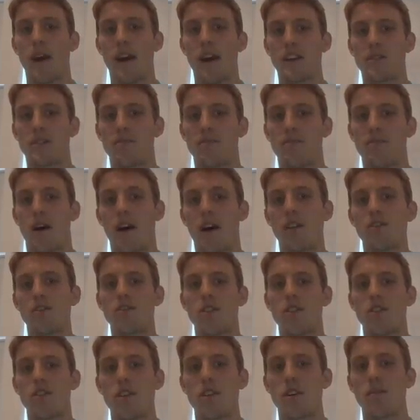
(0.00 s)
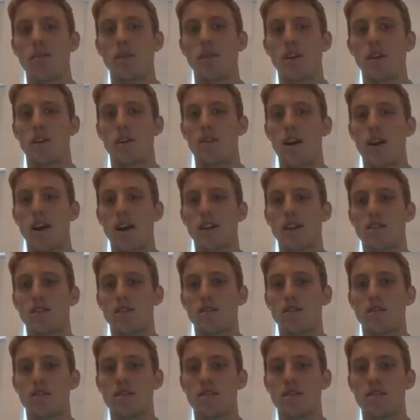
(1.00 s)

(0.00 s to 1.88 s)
as monosodium urate.